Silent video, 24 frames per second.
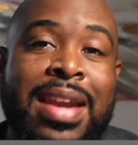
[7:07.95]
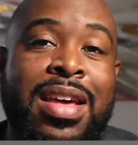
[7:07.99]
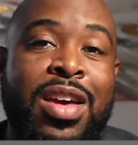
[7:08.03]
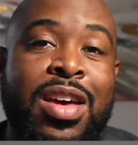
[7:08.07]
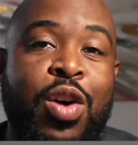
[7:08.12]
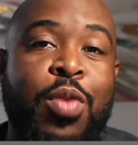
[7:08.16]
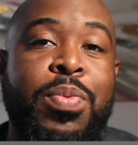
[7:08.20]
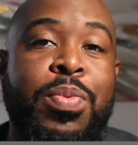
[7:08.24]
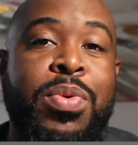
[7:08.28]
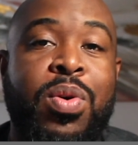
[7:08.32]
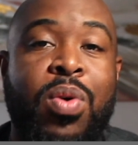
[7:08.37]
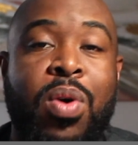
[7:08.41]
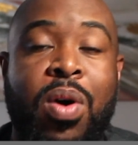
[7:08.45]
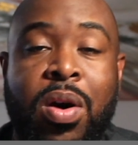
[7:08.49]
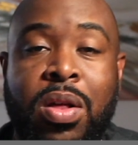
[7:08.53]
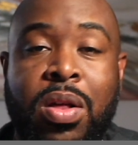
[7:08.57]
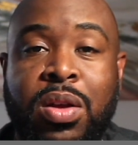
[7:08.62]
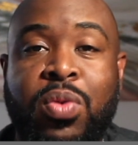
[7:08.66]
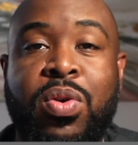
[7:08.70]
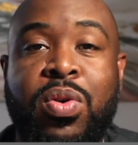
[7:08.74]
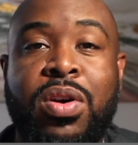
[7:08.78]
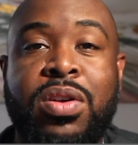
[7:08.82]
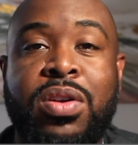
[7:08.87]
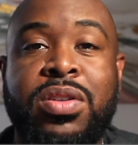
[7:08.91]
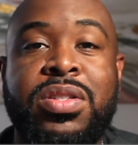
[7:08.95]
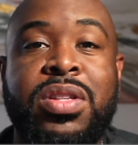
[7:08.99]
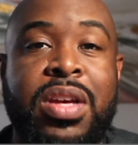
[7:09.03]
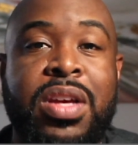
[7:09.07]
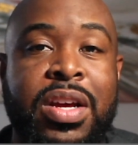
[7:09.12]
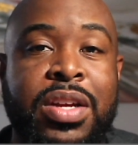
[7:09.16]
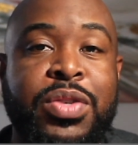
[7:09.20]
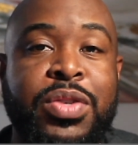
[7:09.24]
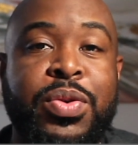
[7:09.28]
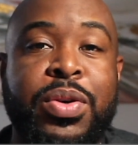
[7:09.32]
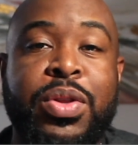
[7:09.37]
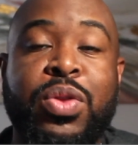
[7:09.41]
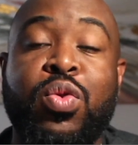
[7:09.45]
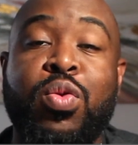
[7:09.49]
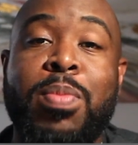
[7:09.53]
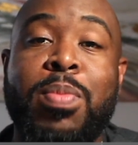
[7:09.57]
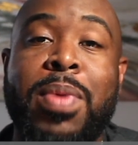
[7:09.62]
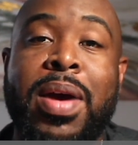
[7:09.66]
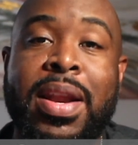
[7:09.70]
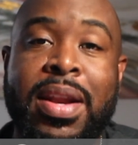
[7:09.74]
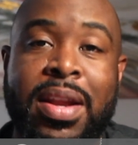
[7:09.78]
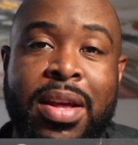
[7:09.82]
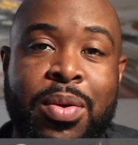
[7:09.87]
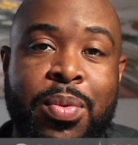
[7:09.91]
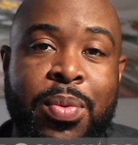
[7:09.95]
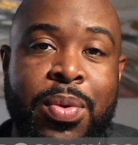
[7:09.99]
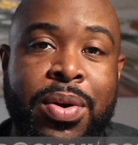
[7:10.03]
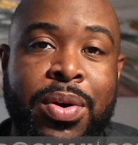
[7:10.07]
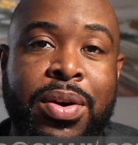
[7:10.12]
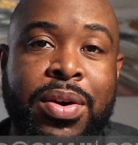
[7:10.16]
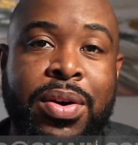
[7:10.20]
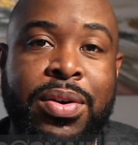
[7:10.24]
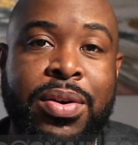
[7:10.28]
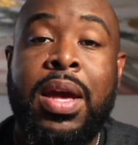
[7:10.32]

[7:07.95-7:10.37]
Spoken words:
help you all across the country through my network.